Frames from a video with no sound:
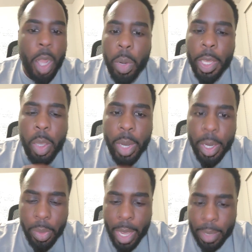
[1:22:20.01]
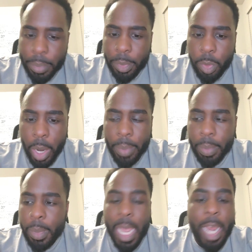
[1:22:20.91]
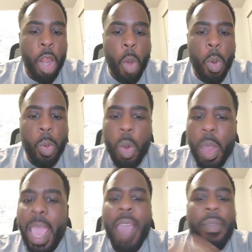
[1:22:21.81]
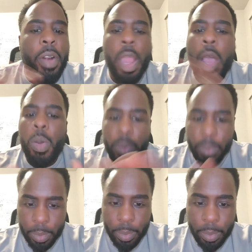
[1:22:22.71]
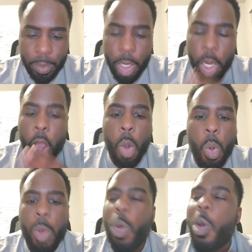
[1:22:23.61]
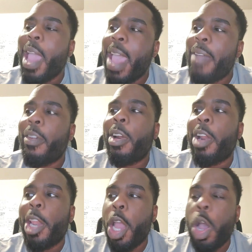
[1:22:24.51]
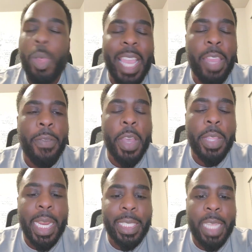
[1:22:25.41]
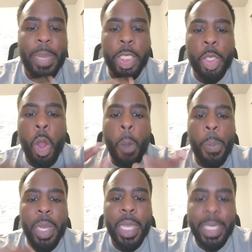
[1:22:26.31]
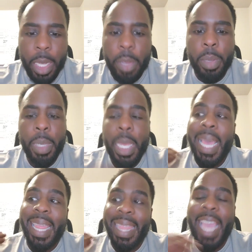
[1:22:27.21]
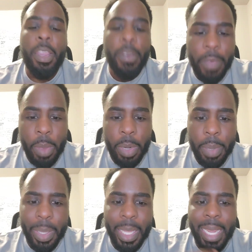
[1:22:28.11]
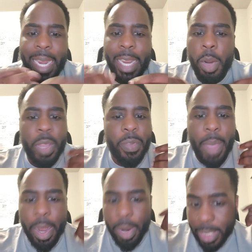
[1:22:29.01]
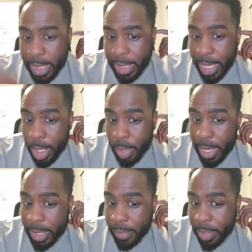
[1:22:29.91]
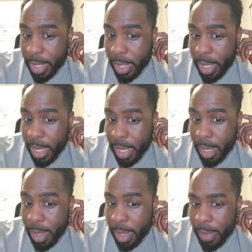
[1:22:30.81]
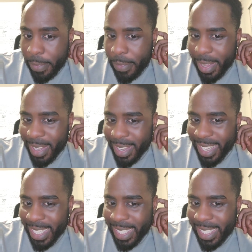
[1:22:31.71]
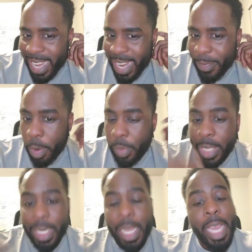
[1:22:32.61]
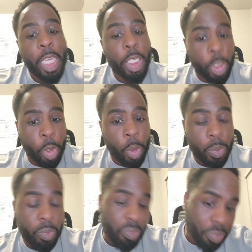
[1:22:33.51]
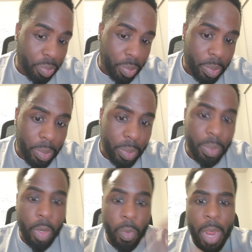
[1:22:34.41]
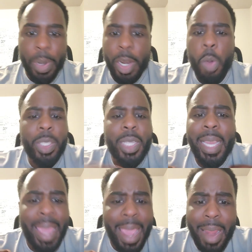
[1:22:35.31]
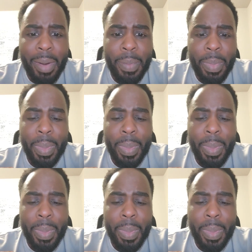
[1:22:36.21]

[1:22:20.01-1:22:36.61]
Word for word: Only you can do that, right? And no one will ever know. No one will ever know that you failed that exam unless you openly tell them that you failed it. But then again, it don't even matter. C's get degrees if you say is saying it for a reason. True. Right. But no one's going to care.